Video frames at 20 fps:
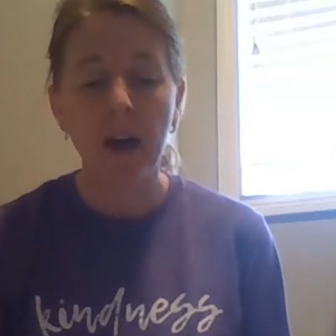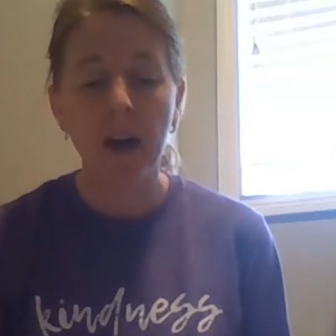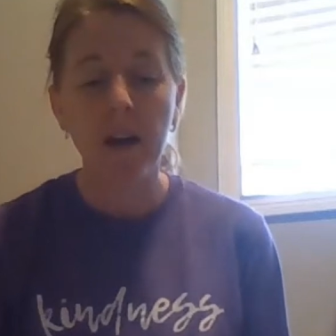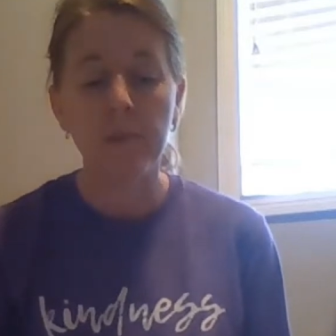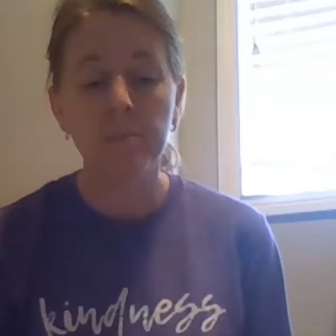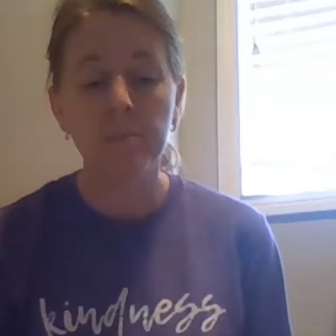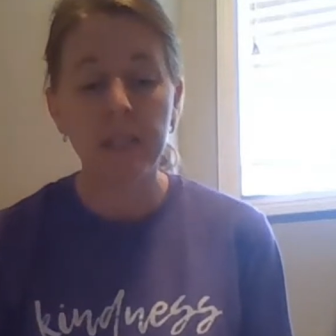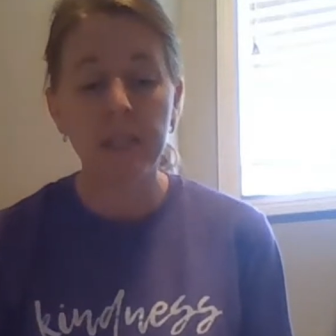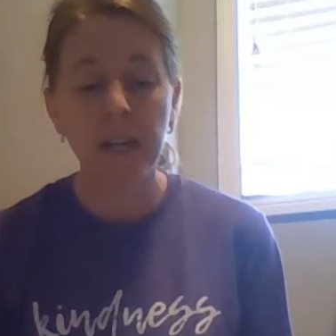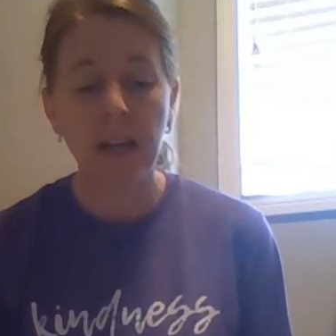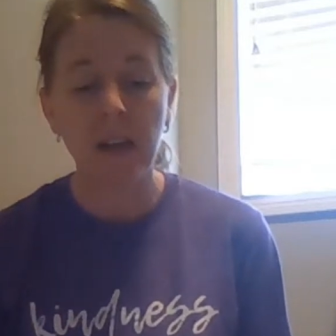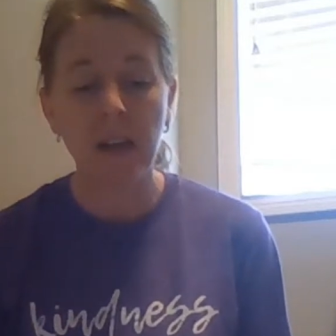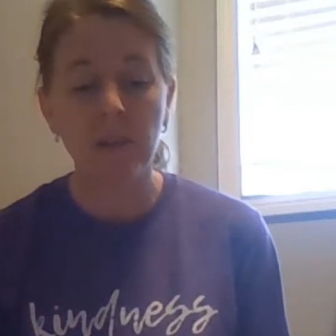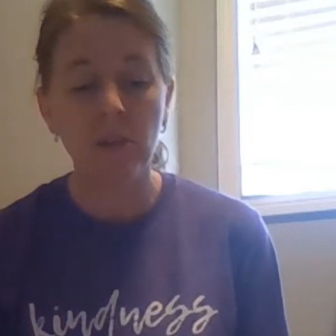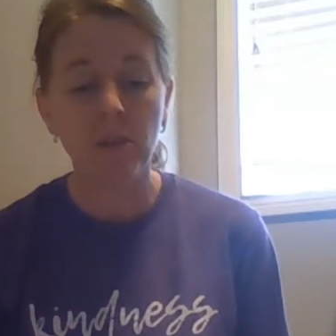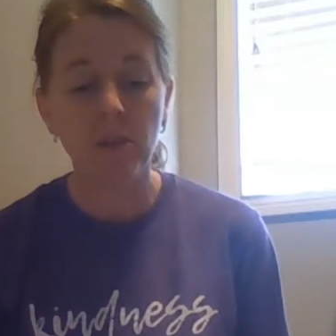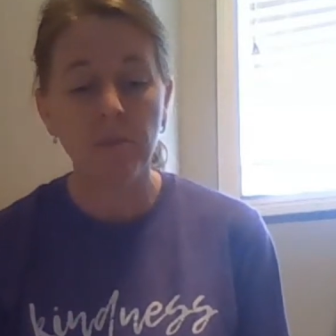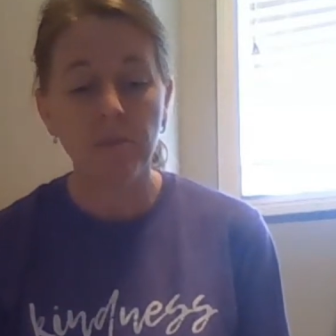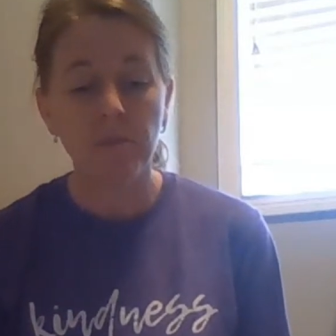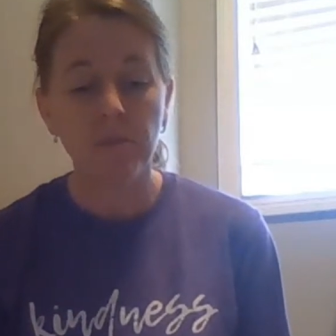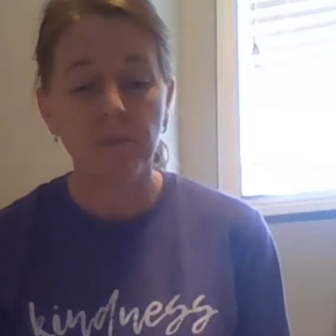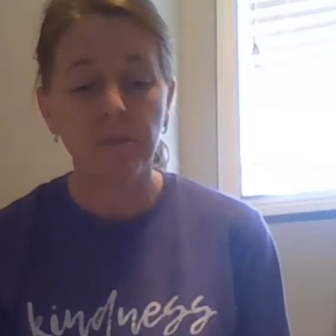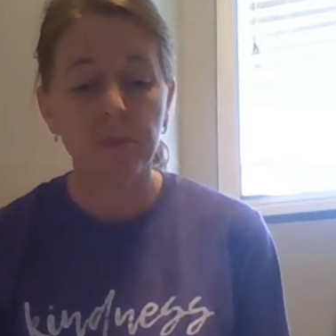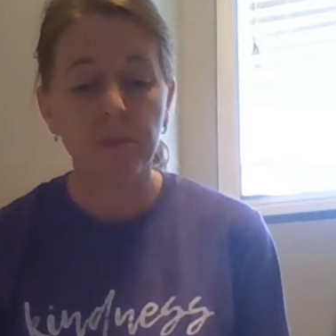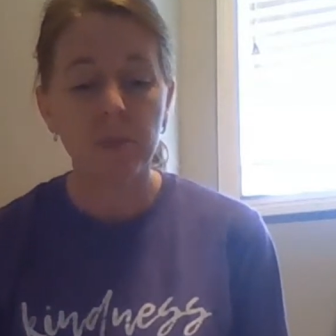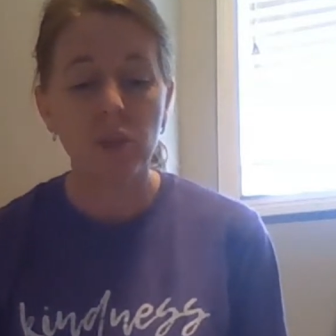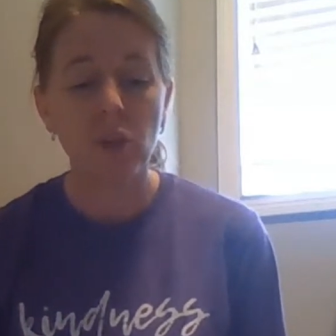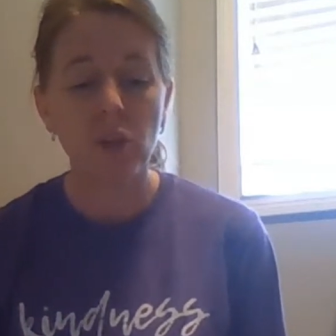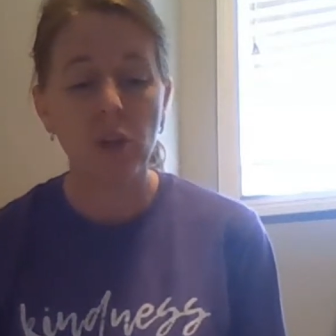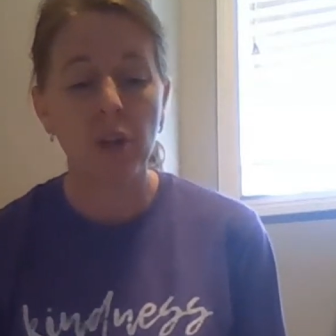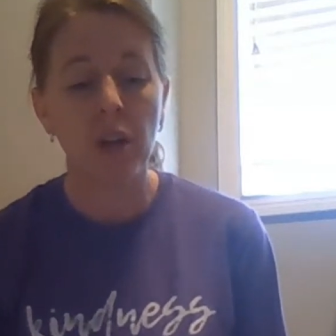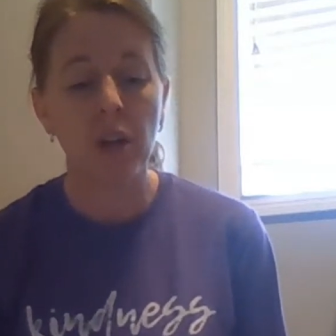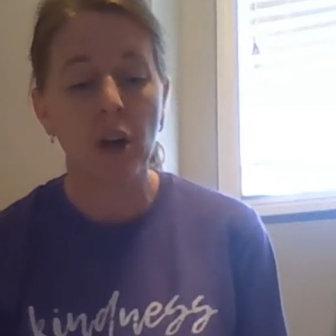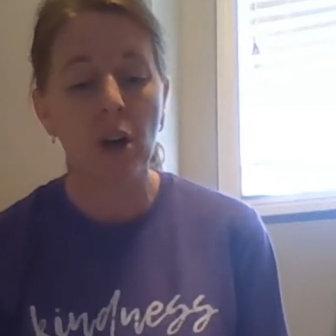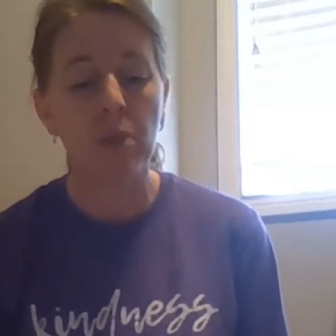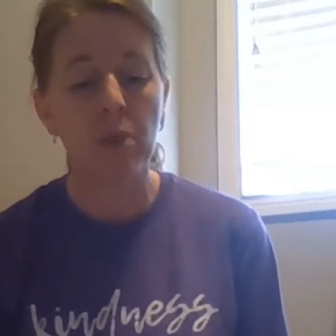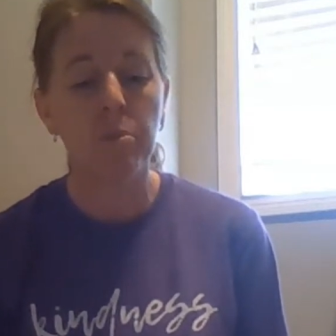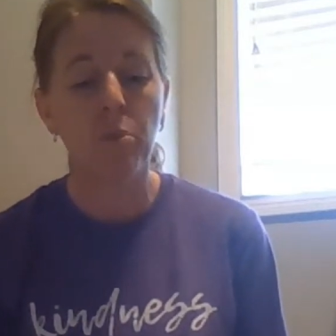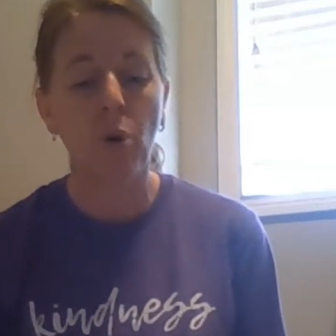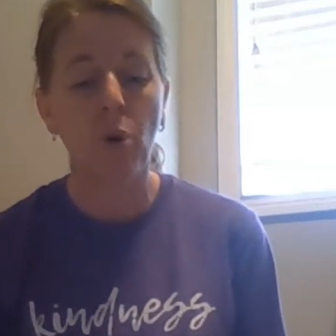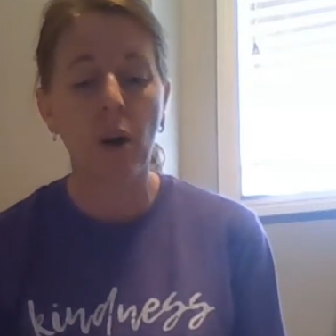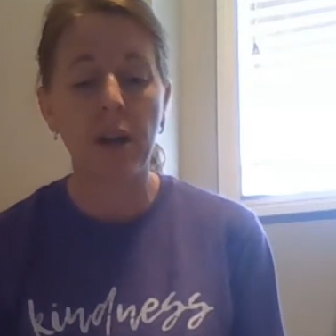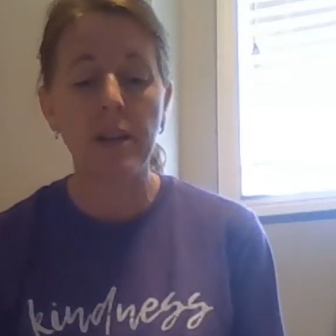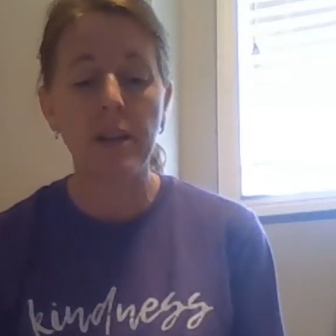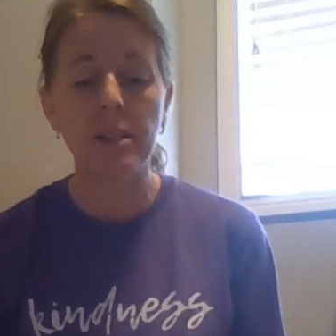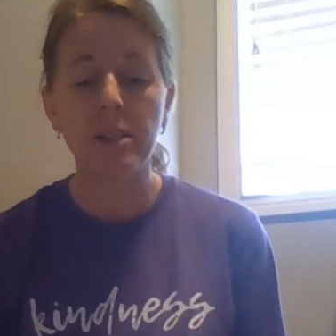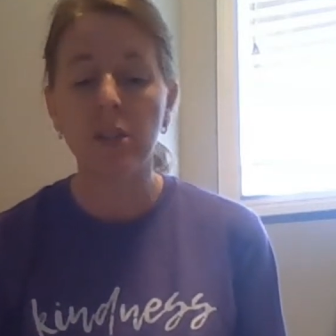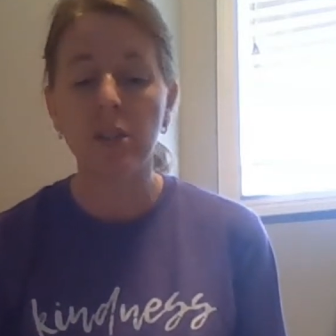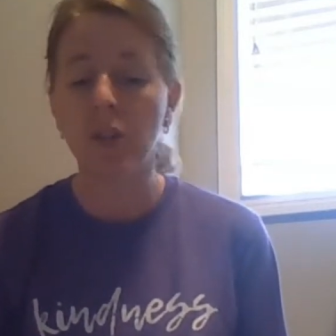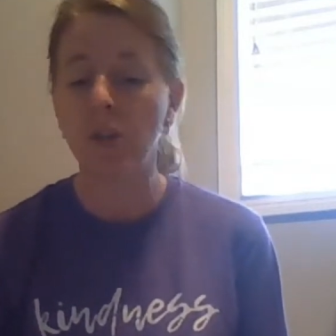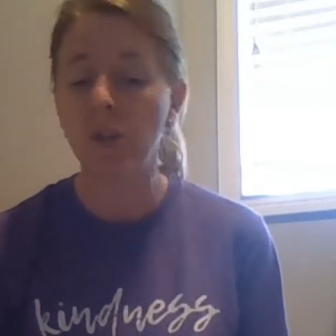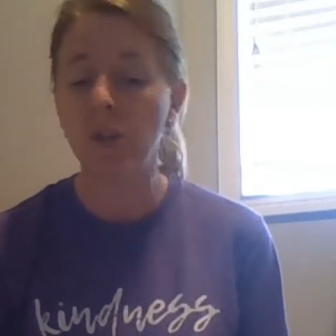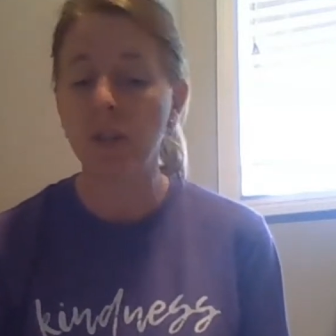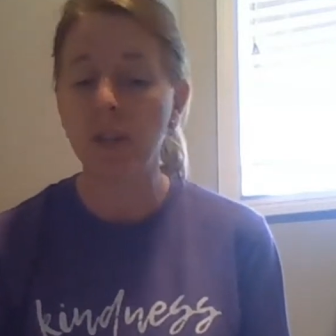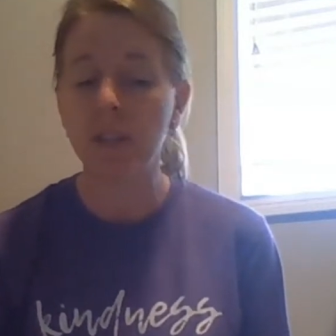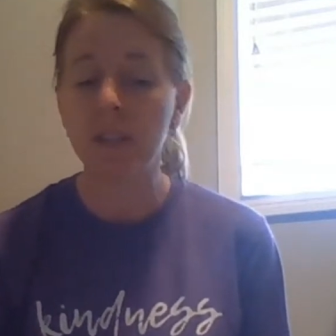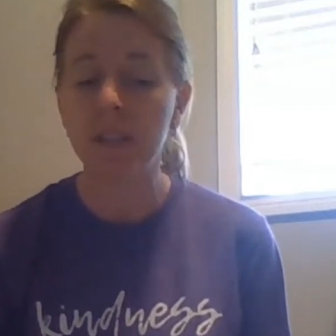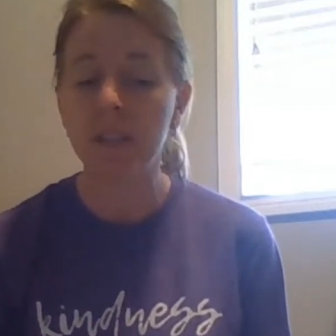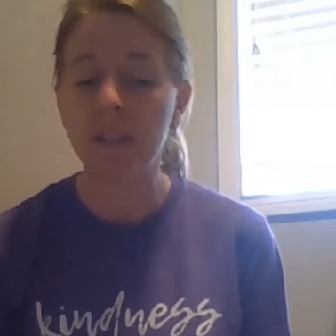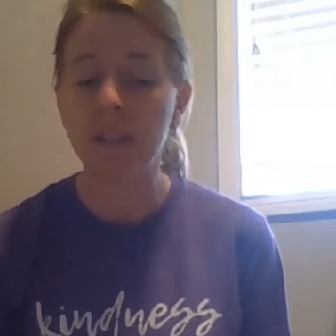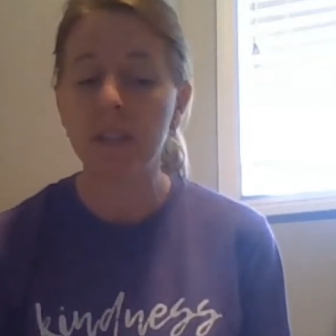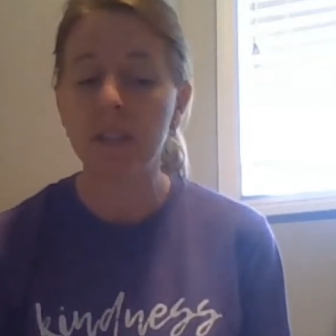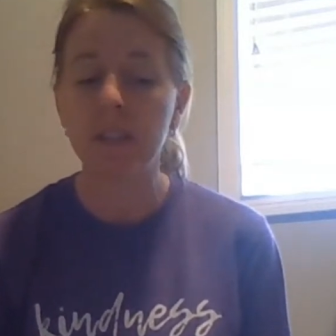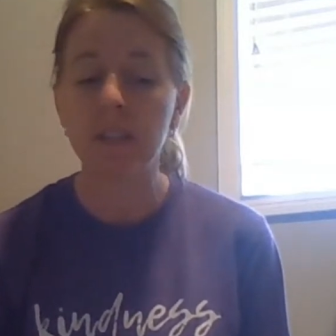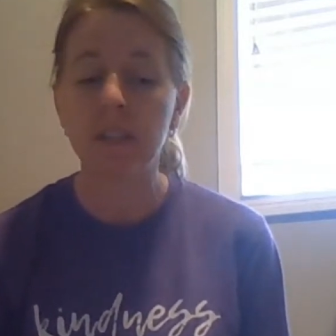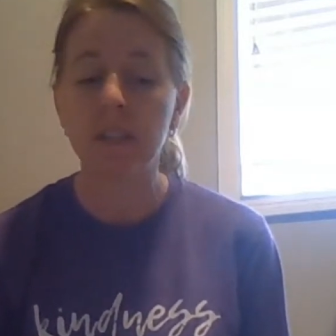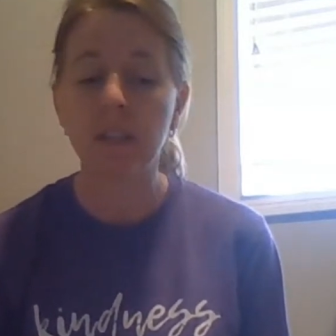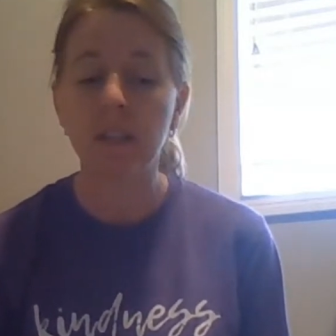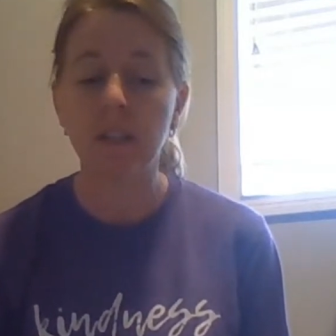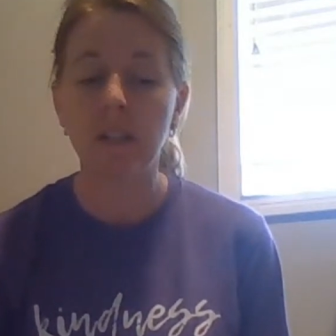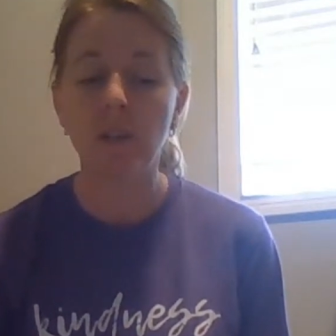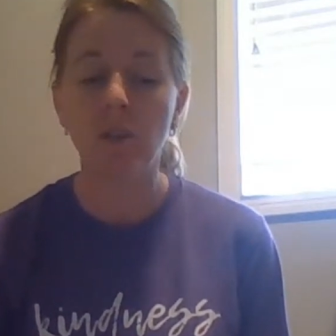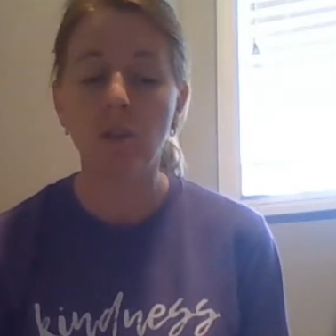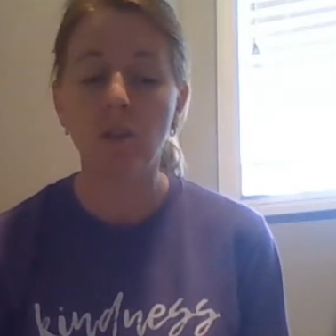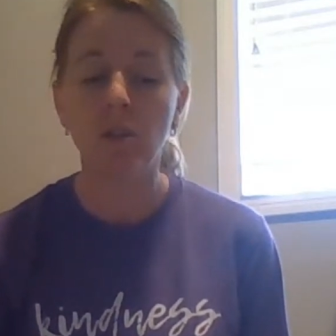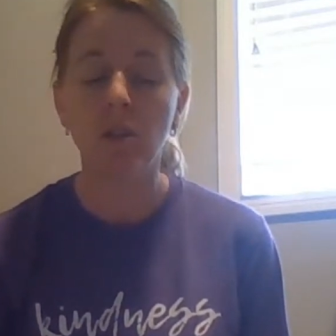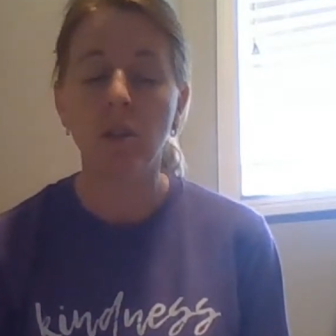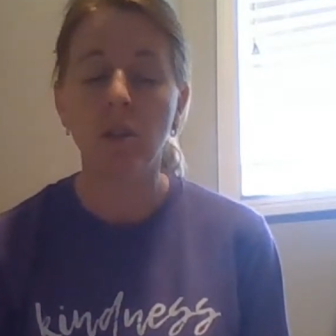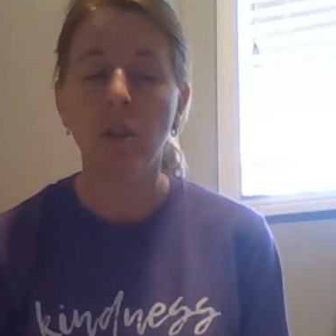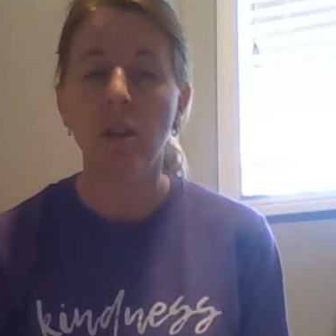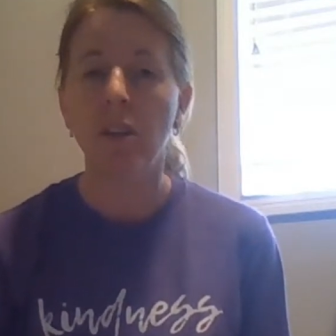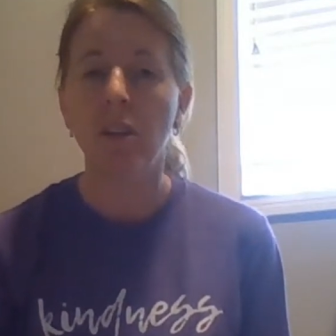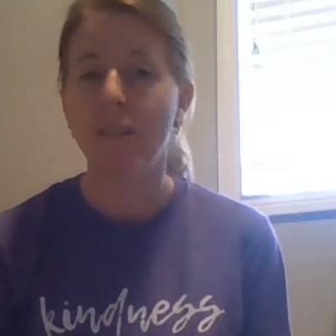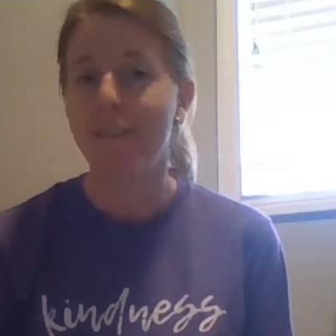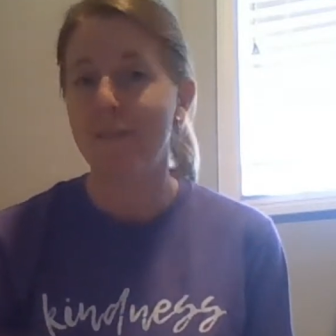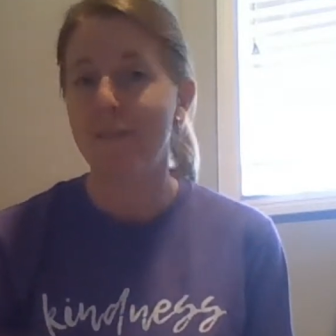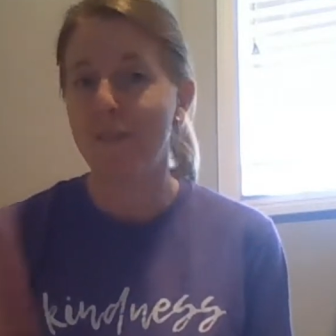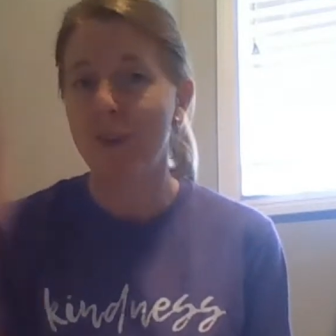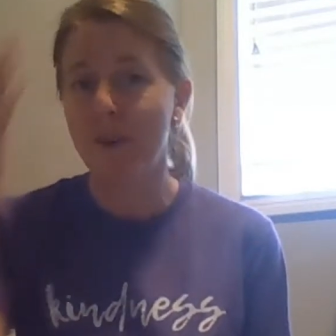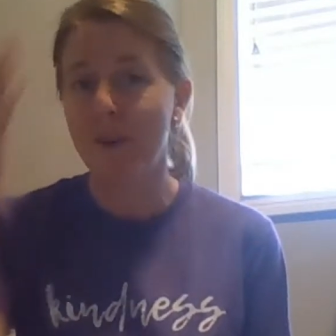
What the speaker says: together so that our brains learn that this is a signal for our